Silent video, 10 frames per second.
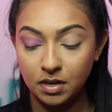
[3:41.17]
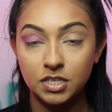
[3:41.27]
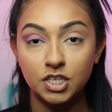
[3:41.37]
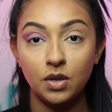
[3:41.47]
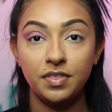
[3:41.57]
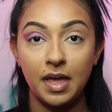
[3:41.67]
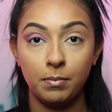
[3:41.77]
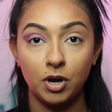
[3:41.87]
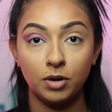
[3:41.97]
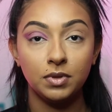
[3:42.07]
So
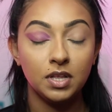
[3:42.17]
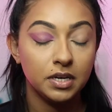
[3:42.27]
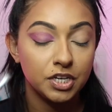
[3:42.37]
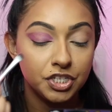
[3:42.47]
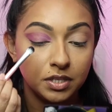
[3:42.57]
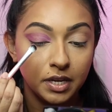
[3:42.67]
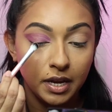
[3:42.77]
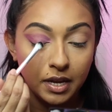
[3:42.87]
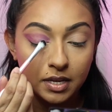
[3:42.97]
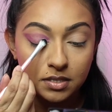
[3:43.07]
that purple initially
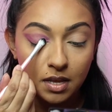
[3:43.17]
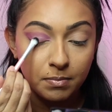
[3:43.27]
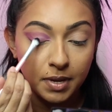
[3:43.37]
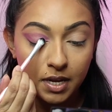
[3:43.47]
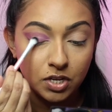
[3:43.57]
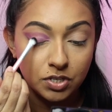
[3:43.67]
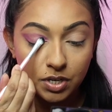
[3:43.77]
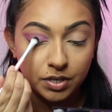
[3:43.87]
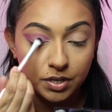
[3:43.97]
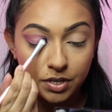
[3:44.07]
is a bit
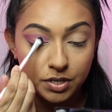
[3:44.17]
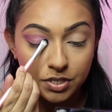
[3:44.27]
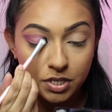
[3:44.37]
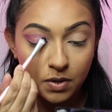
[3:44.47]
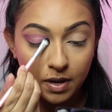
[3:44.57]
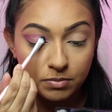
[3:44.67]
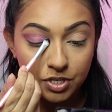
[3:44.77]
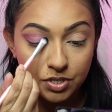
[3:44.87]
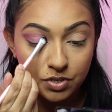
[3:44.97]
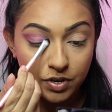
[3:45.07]
darker, so I'm
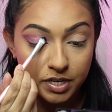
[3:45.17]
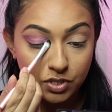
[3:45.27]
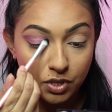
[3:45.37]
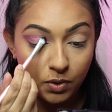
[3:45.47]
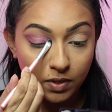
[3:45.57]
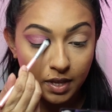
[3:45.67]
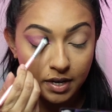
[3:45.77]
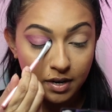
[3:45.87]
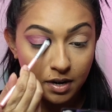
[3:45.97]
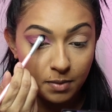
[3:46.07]
just trying to
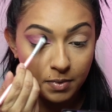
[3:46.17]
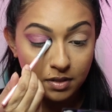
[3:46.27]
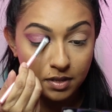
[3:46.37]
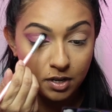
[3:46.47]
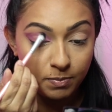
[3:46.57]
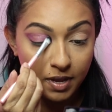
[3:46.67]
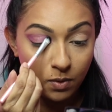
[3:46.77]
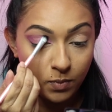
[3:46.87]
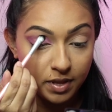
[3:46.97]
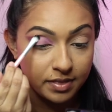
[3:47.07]
lighten it up a little
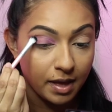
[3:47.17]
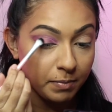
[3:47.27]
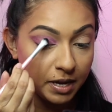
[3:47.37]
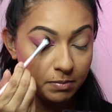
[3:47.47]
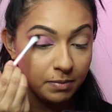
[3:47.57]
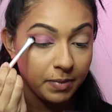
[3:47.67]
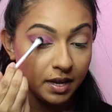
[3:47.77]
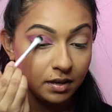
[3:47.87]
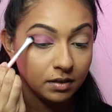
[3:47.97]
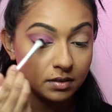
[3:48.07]
bit with that baby
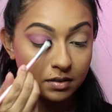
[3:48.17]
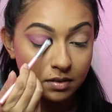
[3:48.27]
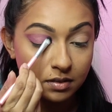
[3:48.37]
pink.